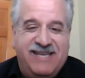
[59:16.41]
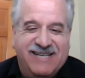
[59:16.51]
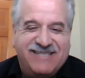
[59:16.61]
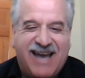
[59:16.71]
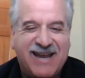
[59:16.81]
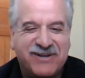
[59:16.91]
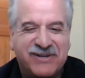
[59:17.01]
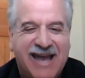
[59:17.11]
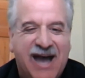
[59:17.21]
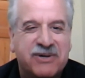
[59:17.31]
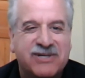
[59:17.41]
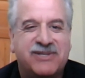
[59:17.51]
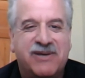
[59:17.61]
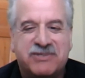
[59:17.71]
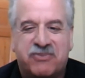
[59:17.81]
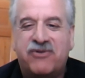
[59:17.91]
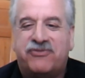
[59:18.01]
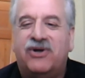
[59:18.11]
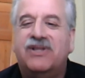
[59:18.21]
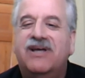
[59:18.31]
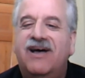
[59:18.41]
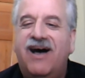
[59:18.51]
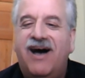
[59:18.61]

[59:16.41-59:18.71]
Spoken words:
in the entire hour, so that was wonderful.